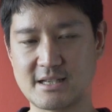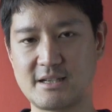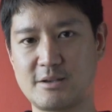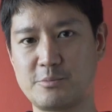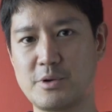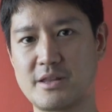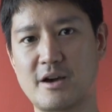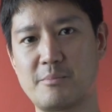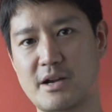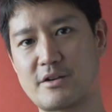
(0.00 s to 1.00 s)
with
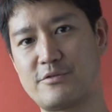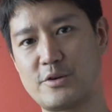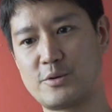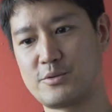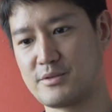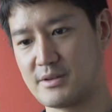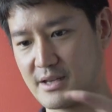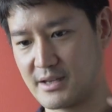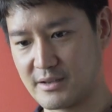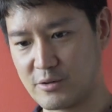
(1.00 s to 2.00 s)
our microphone
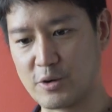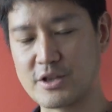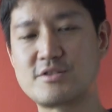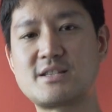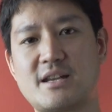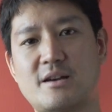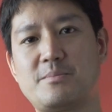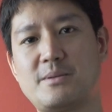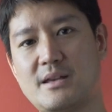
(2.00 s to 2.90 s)
and audio setup